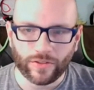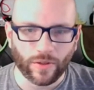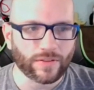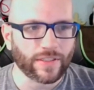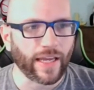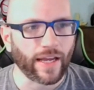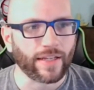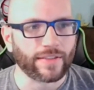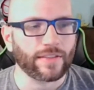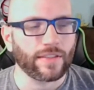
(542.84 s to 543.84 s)
results to get
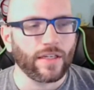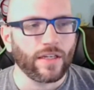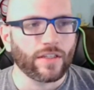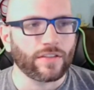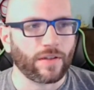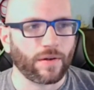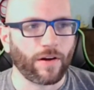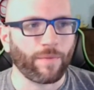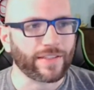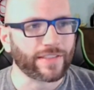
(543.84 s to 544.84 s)
it.
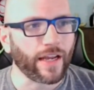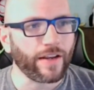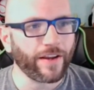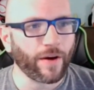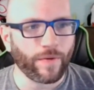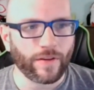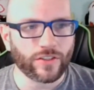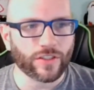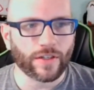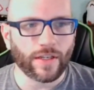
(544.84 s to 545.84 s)
So I'm excited to go on
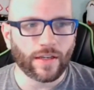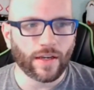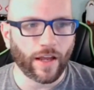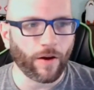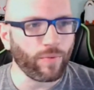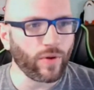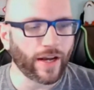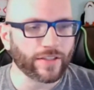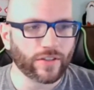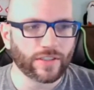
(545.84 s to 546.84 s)
this journey, and I hope you
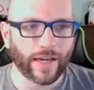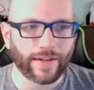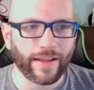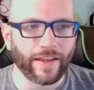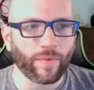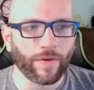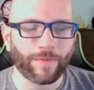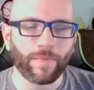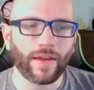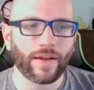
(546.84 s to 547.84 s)
guys are excited to take it
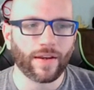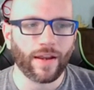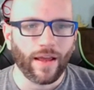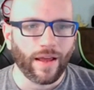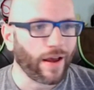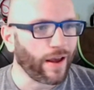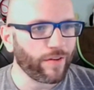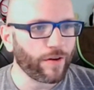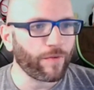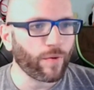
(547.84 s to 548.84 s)
with me, and I
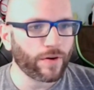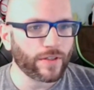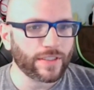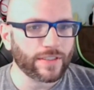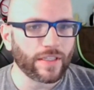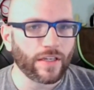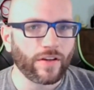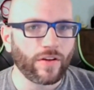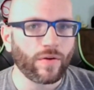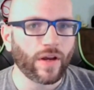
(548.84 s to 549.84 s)
look forward to
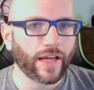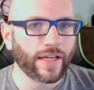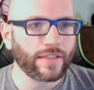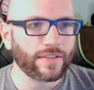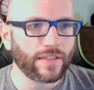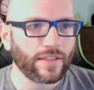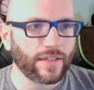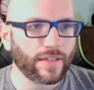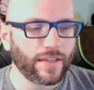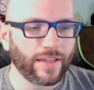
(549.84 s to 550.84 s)
seeing you guys in
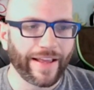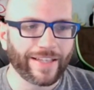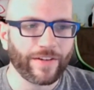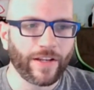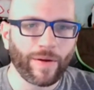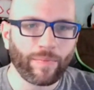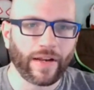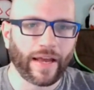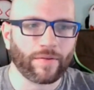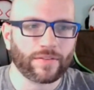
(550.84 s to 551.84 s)
the next video we
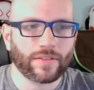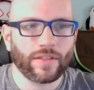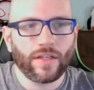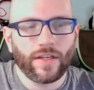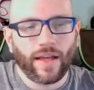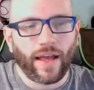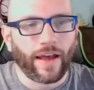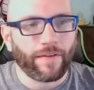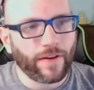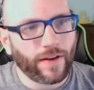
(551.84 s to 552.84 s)
put out.
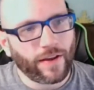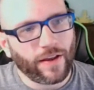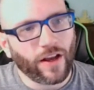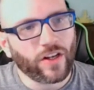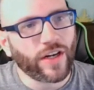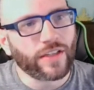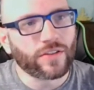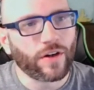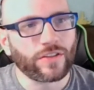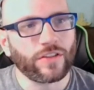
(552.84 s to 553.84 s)
Have a great
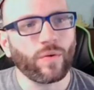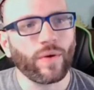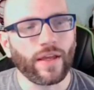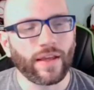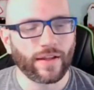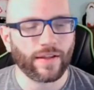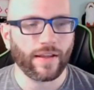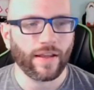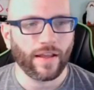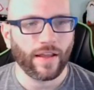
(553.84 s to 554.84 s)
start to your week, and